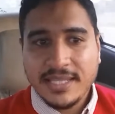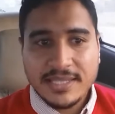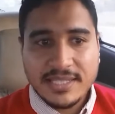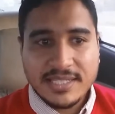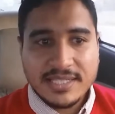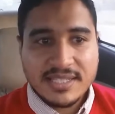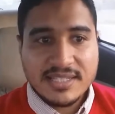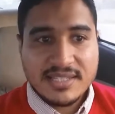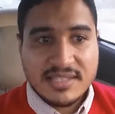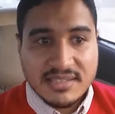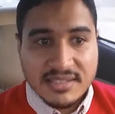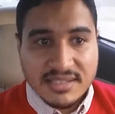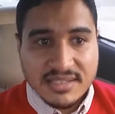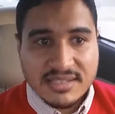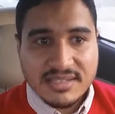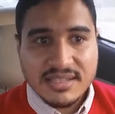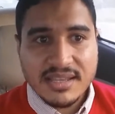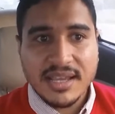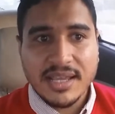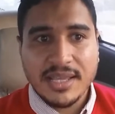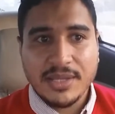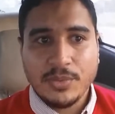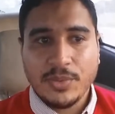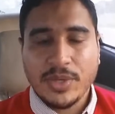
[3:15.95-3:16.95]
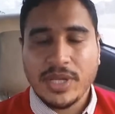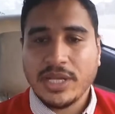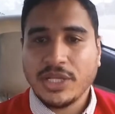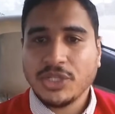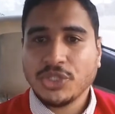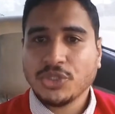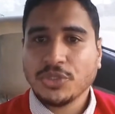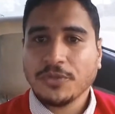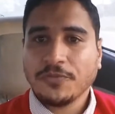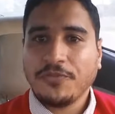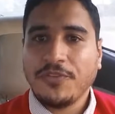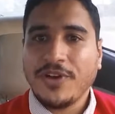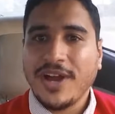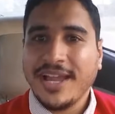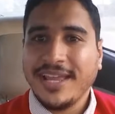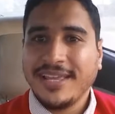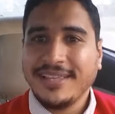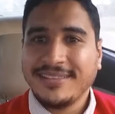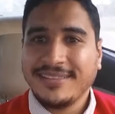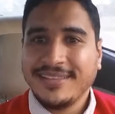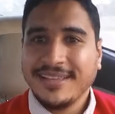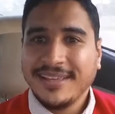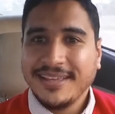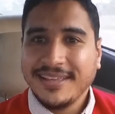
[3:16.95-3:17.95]
This is the sign where I should
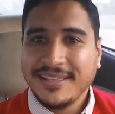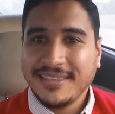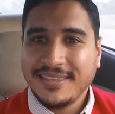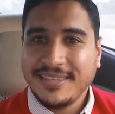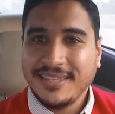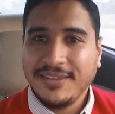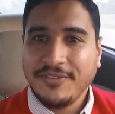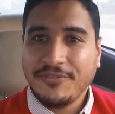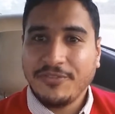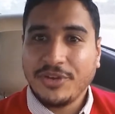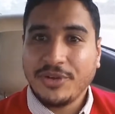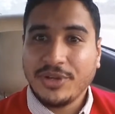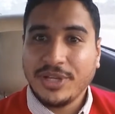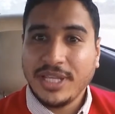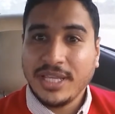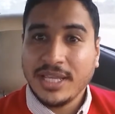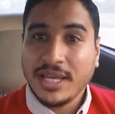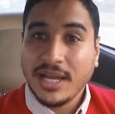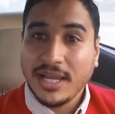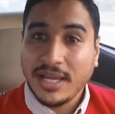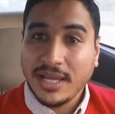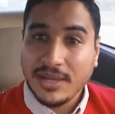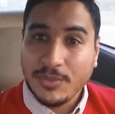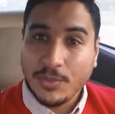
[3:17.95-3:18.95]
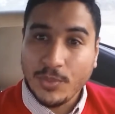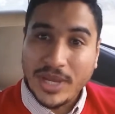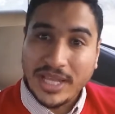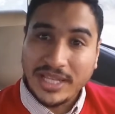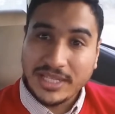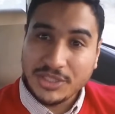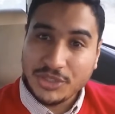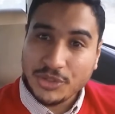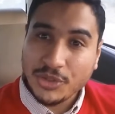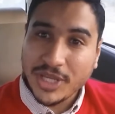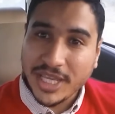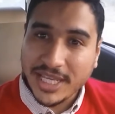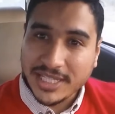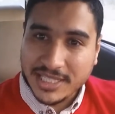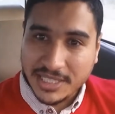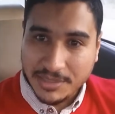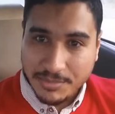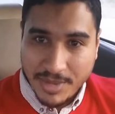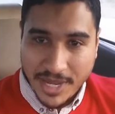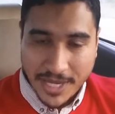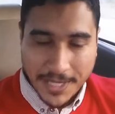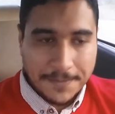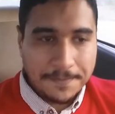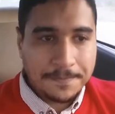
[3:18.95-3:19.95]
find the very
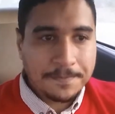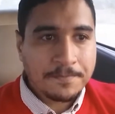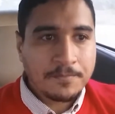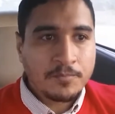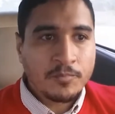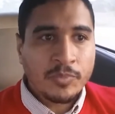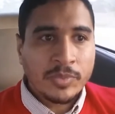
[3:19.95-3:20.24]
well-educated man.